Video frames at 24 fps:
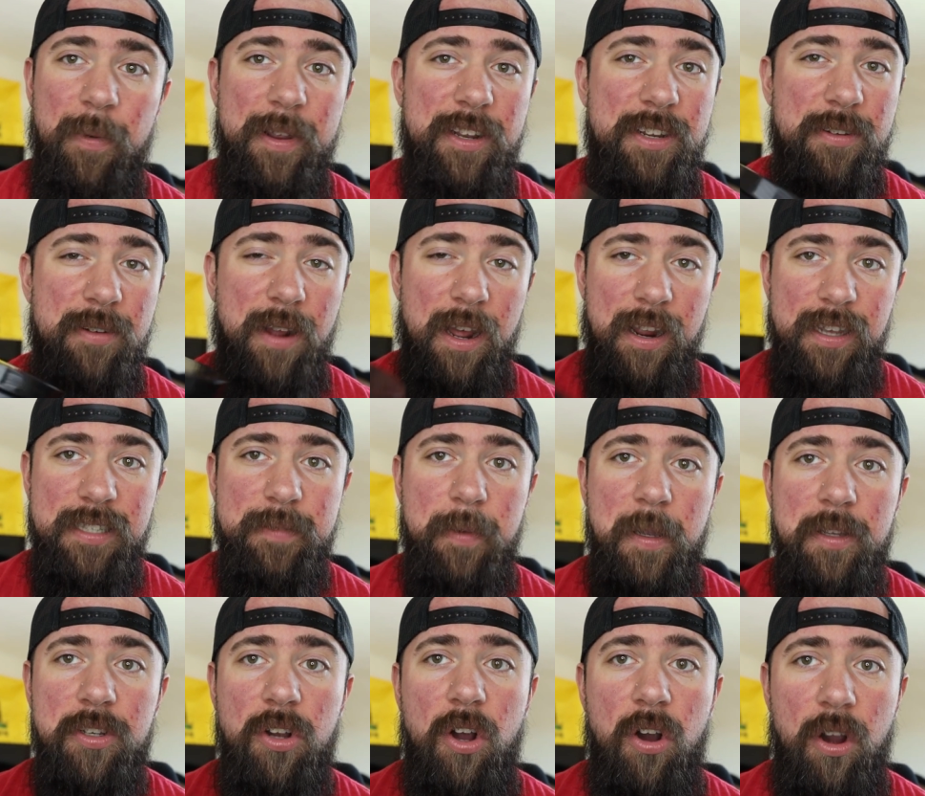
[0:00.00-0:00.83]
We do not
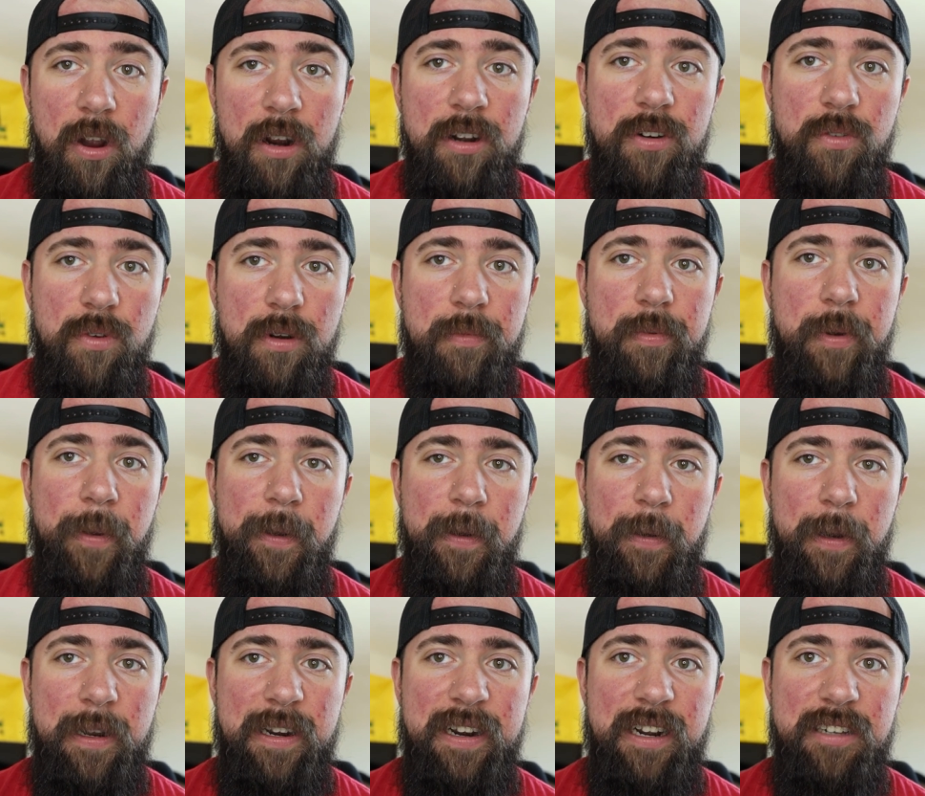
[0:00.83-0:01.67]
expect hardcore
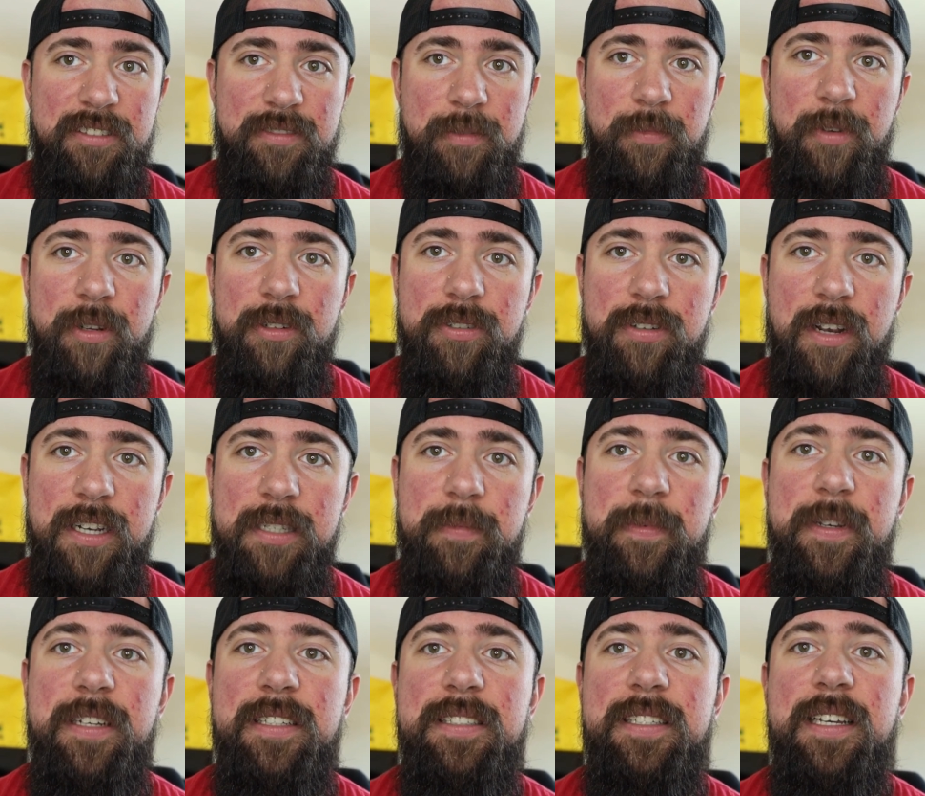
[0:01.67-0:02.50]
pre-workouts from
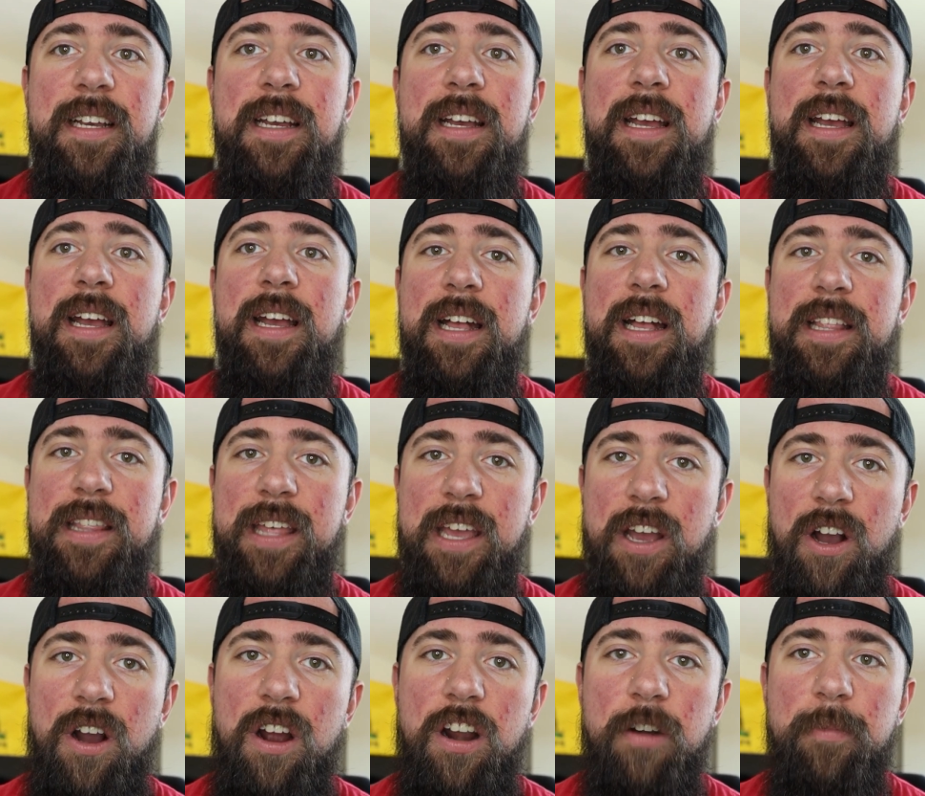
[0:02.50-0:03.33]
Nutrex because
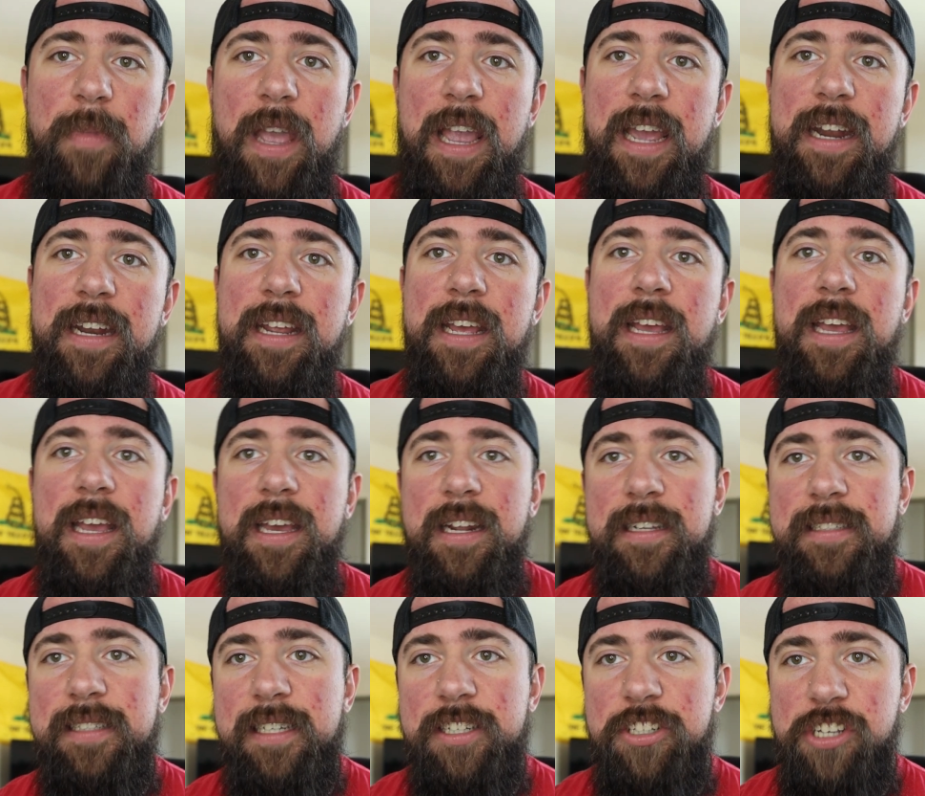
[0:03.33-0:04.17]
they are made
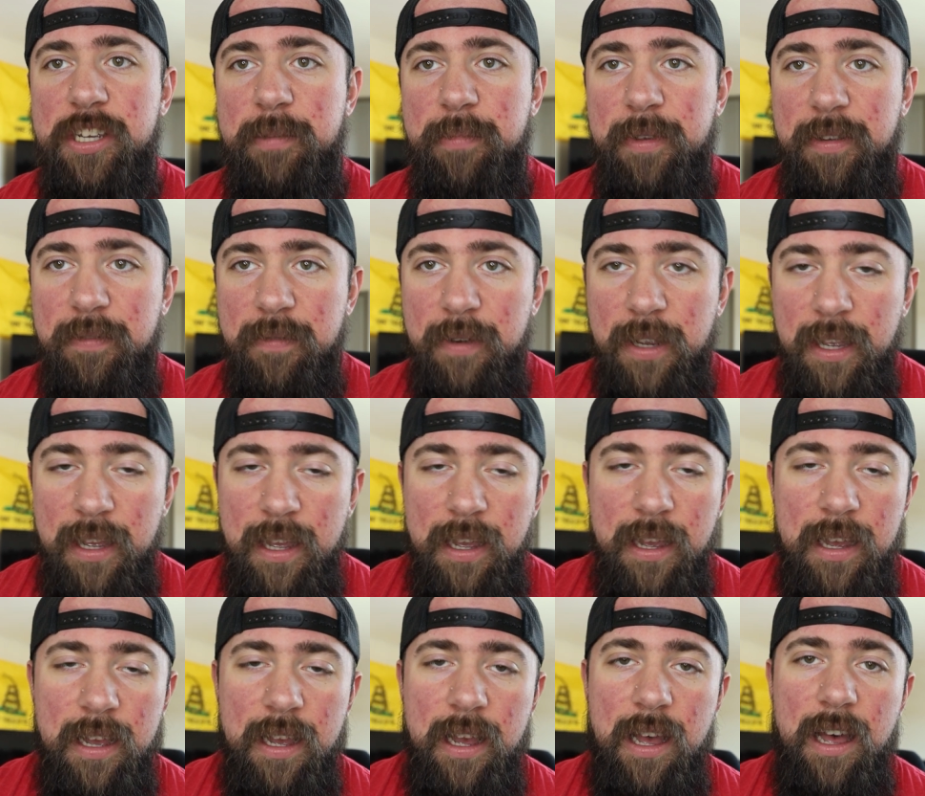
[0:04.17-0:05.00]
in a cGMP
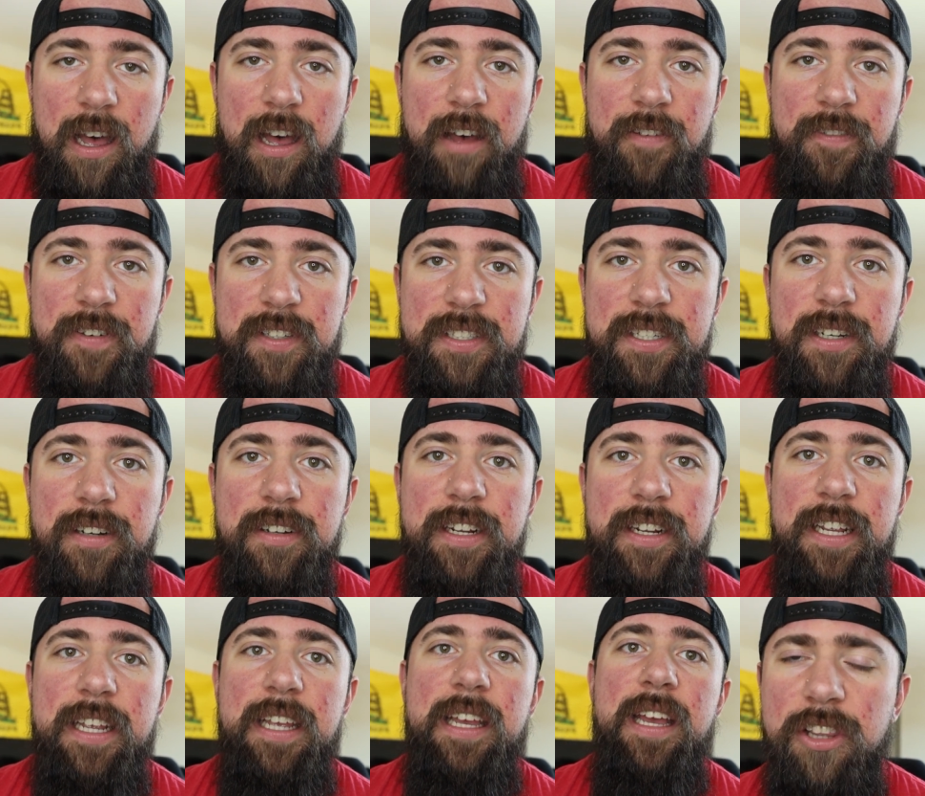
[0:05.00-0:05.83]

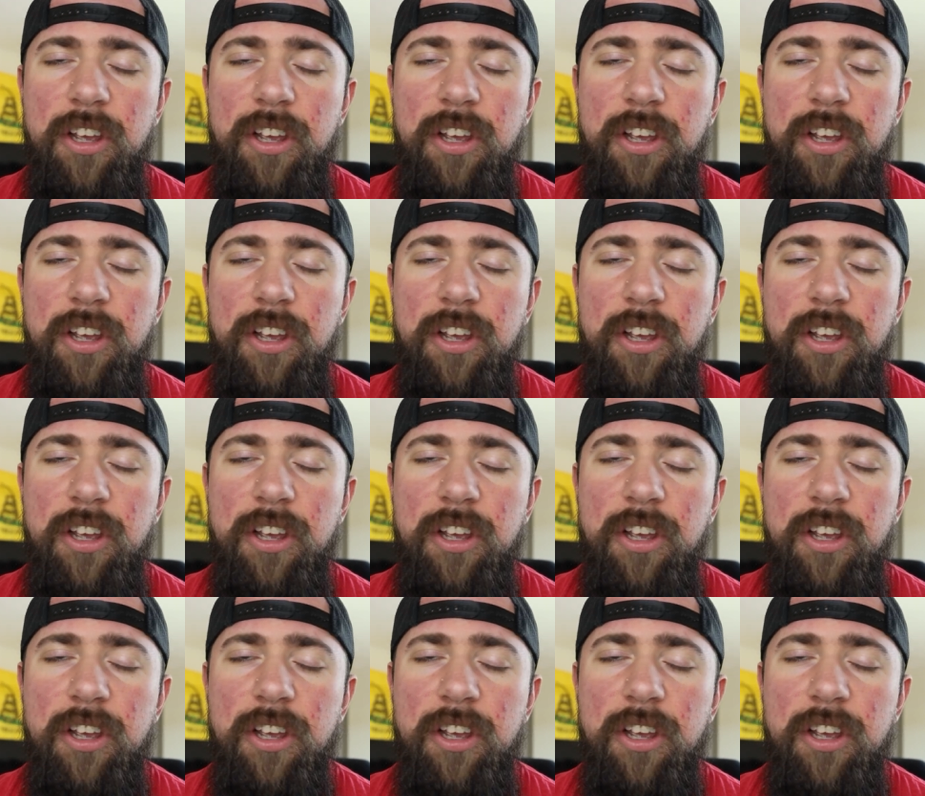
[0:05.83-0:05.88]
facility.